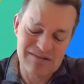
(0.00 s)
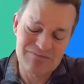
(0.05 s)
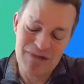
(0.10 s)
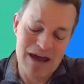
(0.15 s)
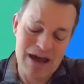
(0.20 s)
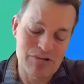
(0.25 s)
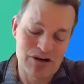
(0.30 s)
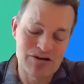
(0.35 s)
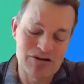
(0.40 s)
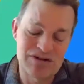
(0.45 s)

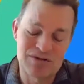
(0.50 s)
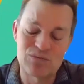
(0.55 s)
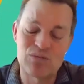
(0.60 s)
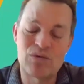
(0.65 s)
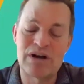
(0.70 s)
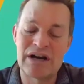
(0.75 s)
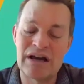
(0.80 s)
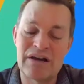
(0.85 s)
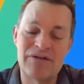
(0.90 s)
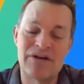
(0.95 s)
maybe just
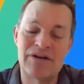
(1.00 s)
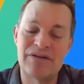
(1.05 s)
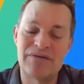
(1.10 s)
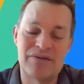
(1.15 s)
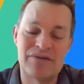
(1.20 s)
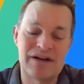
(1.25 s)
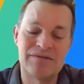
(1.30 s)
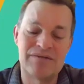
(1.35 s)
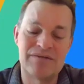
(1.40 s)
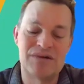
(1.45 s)
one other
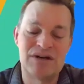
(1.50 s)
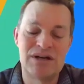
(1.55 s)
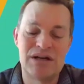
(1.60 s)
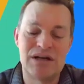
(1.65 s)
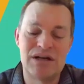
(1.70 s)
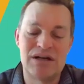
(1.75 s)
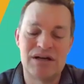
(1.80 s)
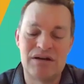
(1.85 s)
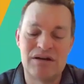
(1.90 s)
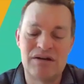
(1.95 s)
that
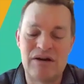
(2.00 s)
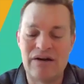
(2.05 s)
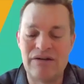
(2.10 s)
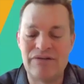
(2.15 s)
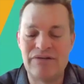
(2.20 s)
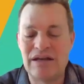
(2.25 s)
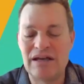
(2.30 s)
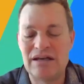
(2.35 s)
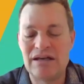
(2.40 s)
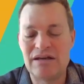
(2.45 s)
I
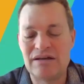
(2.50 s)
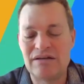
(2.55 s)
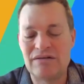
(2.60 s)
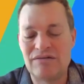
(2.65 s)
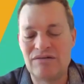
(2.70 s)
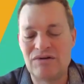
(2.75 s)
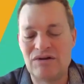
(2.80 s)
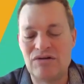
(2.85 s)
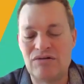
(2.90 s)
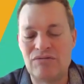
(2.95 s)
think,
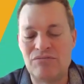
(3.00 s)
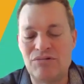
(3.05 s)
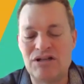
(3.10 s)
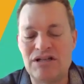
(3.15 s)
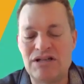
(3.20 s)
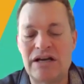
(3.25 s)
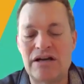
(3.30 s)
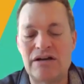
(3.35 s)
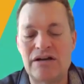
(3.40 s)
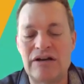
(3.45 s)

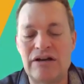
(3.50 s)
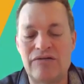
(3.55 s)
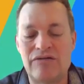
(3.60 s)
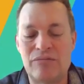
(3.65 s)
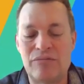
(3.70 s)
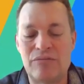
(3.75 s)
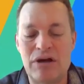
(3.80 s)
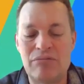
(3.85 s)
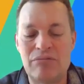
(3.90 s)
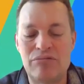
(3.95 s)
particularly
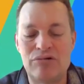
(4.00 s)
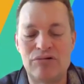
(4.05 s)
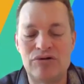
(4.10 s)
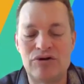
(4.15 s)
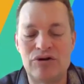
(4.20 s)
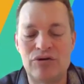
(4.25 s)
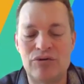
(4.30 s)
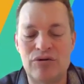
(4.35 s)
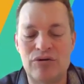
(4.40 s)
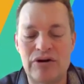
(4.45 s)
for
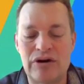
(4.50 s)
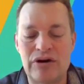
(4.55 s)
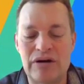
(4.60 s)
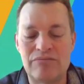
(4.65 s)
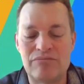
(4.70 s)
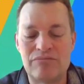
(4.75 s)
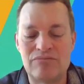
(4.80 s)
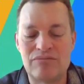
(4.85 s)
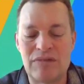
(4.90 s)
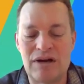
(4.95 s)
people who are
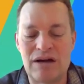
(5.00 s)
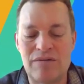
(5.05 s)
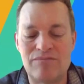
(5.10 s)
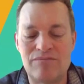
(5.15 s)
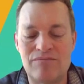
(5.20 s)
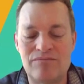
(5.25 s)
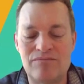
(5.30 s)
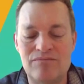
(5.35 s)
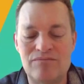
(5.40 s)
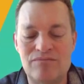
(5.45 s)
at,
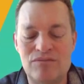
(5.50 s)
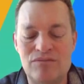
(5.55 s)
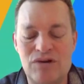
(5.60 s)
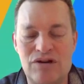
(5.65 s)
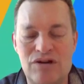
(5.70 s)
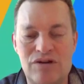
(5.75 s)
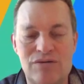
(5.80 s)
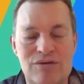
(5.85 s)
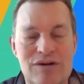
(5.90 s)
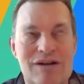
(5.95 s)

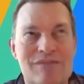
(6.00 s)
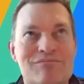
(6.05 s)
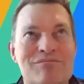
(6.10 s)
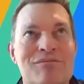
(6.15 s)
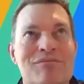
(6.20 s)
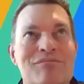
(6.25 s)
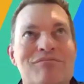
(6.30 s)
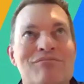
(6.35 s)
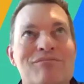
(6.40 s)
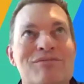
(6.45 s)
at
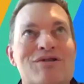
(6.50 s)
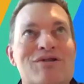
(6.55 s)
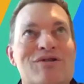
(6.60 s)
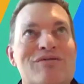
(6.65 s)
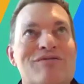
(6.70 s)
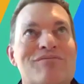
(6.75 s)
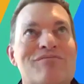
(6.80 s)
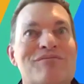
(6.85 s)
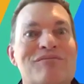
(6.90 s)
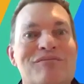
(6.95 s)
sort
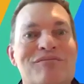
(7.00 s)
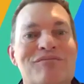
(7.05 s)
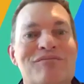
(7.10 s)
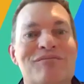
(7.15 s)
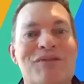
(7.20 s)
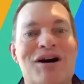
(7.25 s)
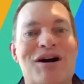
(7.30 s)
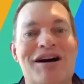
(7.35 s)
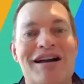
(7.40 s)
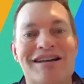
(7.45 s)
of
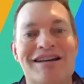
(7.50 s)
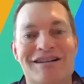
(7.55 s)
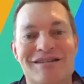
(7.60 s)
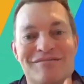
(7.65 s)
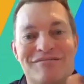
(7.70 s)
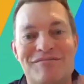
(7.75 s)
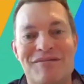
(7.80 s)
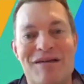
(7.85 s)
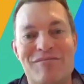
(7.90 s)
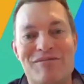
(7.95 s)
mine
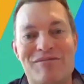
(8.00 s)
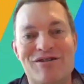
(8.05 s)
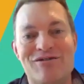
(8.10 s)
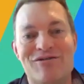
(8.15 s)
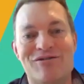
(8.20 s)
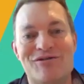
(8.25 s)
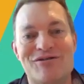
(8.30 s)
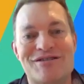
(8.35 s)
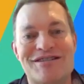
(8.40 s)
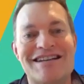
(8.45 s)
and maybe
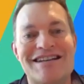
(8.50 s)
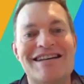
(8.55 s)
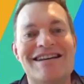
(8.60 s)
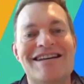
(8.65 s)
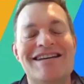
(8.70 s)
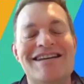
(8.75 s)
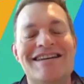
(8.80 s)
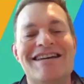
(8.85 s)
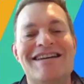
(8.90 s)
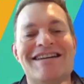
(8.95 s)
yours,
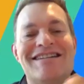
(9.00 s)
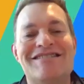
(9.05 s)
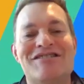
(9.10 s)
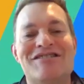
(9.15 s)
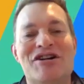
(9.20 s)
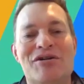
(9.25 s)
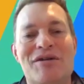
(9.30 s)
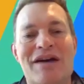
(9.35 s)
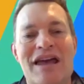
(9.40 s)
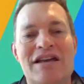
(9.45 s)

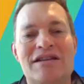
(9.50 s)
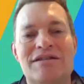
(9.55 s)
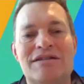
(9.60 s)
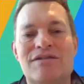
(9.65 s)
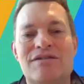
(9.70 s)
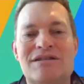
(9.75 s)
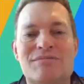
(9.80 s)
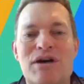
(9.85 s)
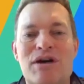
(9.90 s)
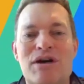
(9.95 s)
into
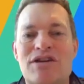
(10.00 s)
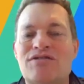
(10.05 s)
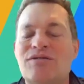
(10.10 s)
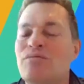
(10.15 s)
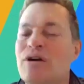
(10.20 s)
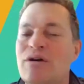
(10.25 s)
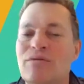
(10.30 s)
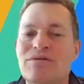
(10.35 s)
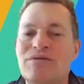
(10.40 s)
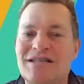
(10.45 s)
the
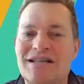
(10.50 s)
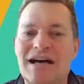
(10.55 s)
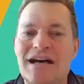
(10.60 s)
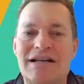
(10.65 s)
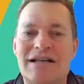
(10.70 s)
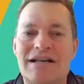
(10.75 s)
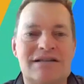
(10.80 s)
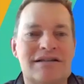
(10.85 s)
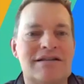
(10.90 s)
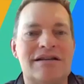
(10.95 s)
spectrum, where we're
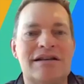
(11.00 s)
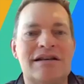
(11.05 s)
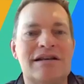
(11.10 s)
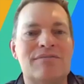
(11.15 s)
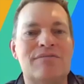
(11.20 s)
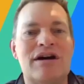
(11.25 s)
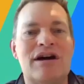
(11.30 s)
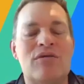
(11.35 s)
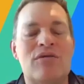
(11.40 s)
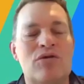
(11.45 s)
starting to think
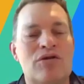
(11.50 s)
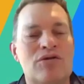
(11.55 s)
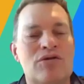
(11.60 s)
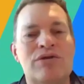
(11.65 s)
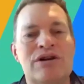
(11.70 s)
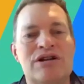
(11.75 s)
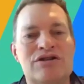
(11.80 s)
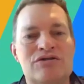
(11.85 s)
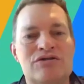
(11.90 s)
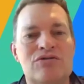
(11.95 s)
about what
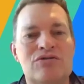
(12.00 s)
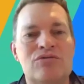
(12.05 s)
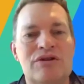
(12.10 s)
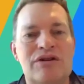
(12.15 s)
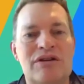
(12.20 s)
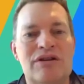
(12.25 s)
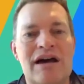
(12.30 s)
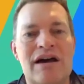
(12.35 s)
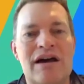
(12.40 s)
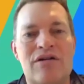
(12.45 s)
we do
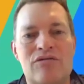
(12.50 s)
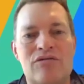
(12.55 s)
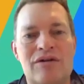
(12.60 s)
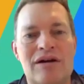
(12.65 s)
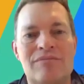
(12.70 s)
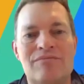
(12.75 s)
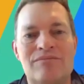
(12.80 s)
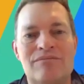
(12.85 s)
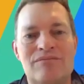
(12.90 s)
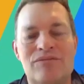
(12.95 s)
with
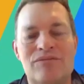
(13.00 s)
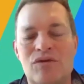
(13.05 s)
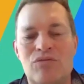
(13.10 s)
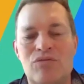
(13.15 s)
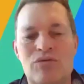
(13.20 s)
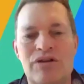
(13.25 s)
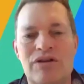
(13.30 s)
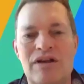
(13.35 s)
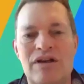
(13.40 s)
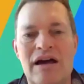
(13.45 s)
our
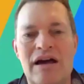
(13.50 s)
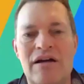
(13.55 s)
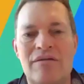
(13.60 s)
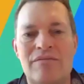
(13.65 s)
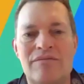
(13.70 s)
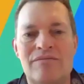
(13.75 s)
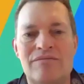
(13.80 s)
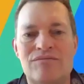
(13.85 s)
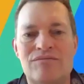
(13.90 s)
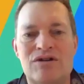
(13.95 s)

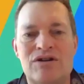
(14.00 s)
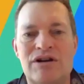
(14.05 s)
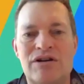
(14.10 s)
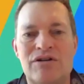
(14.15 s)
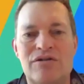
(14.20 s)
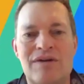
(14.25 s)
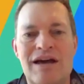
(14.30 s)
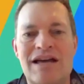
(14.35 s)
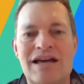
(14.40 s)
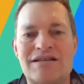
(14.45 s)

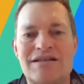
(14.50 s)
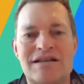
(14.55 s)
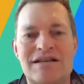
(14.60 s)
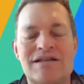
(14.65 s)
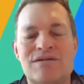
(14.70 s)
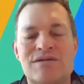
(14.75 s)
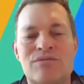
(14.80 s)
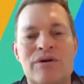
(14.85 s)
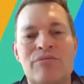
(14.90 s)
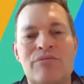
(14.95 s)

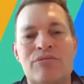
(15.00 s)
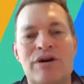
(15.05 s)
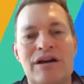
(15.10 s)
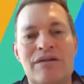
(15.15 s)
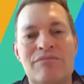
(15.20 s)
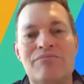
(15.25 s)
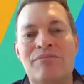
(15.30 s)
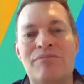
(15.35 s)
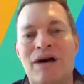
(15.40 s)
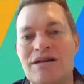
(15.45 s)
assets when
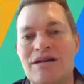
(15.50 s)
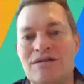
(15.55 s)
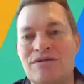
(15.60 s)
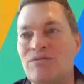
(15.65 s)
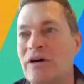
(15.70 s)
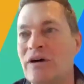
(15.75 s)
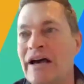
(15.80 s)
we pass